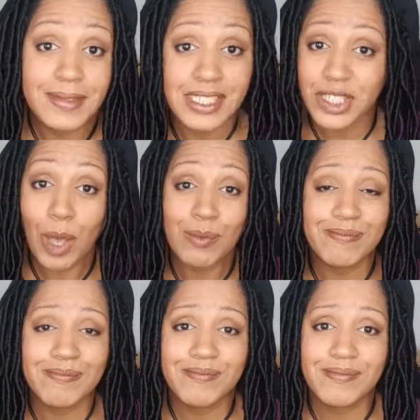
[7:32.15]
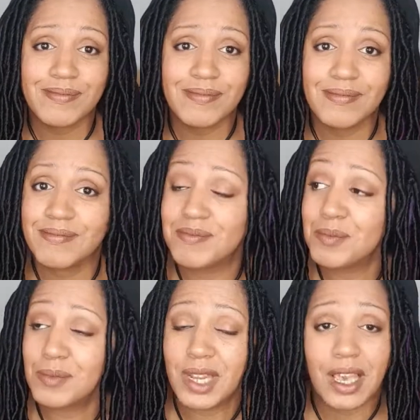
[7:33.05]
So,
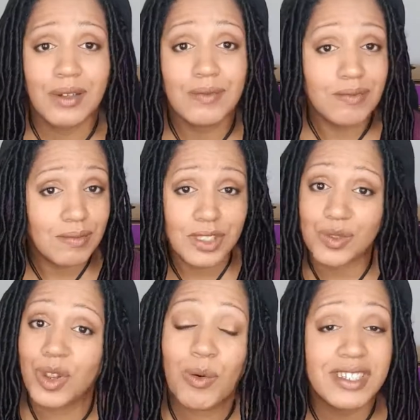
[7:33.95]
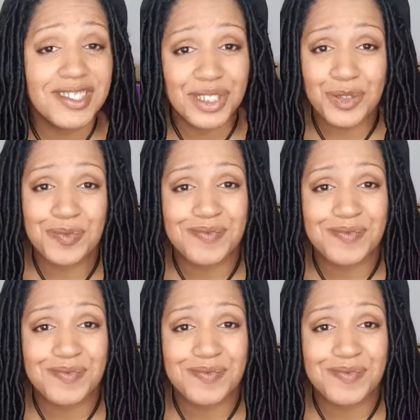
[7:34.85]
now you know what to do.